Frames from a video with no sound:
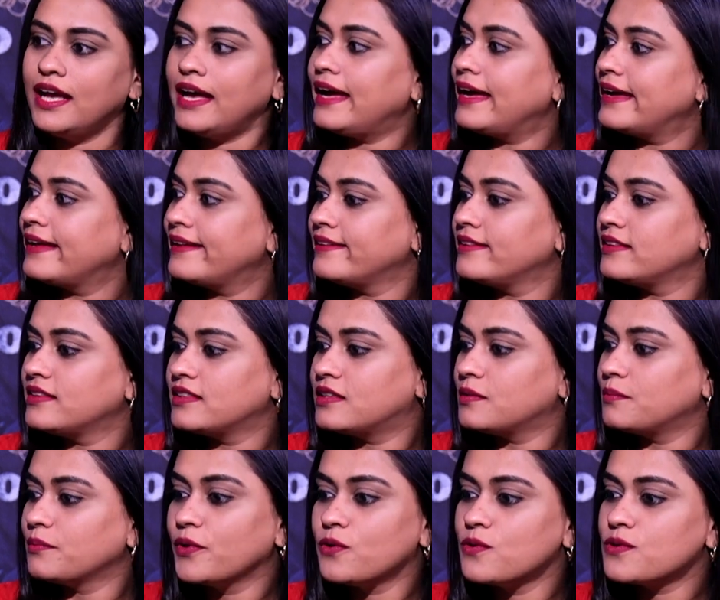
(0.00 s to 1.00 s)
And the
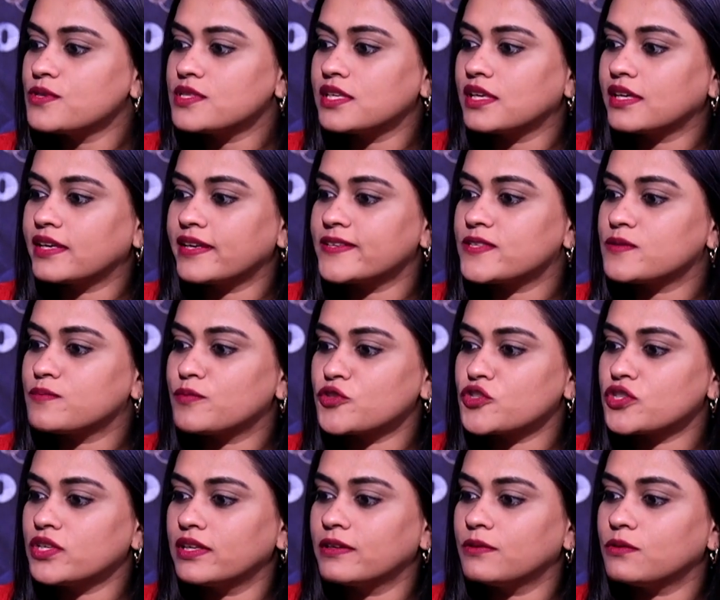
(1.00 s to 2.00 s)
music
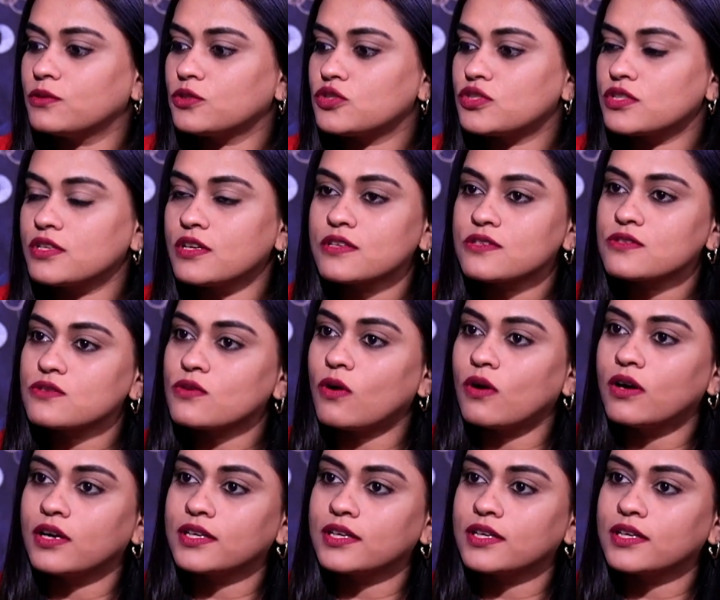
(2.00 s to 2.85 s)
especially, vachina song